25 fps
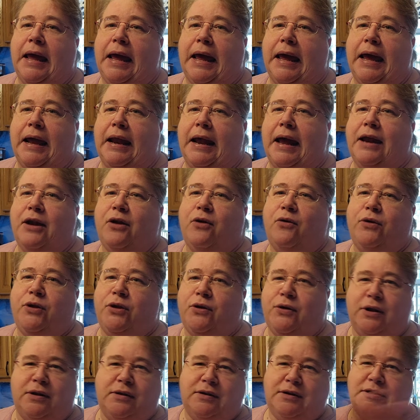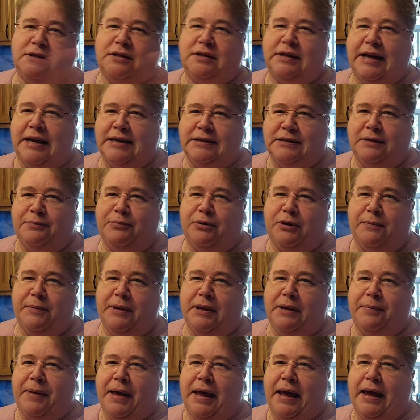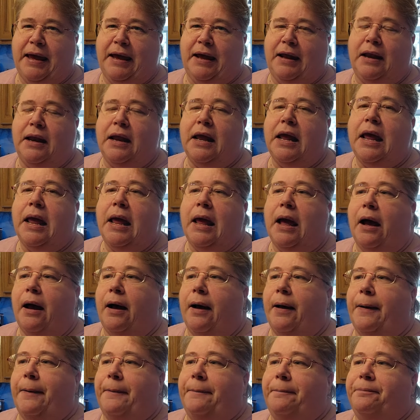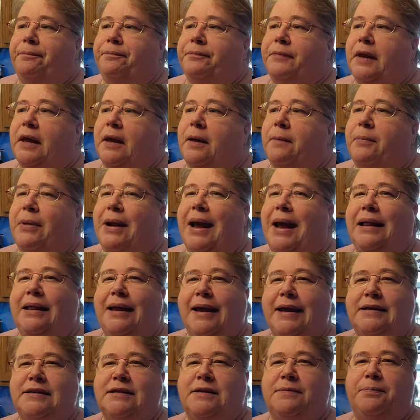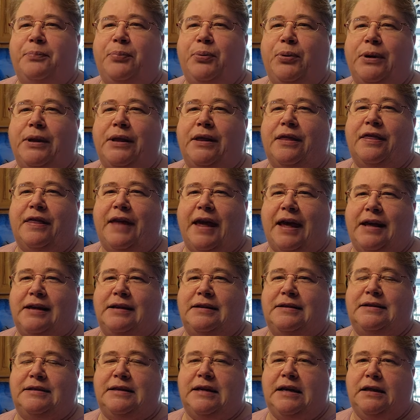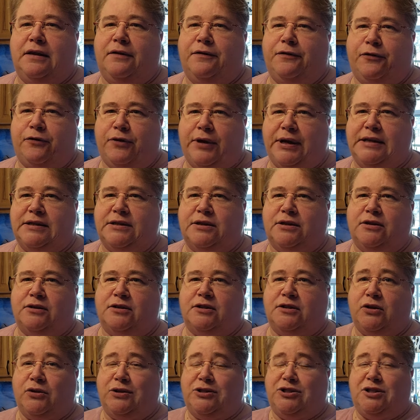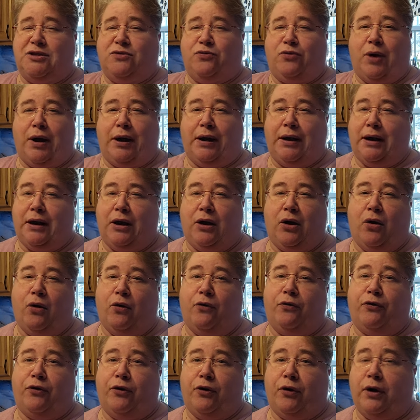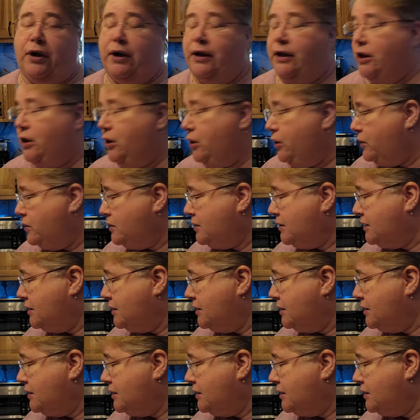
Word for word: And I know you could just easily put them in the pan, um, but I like to put things in the freezer so it's just ready to go for a use.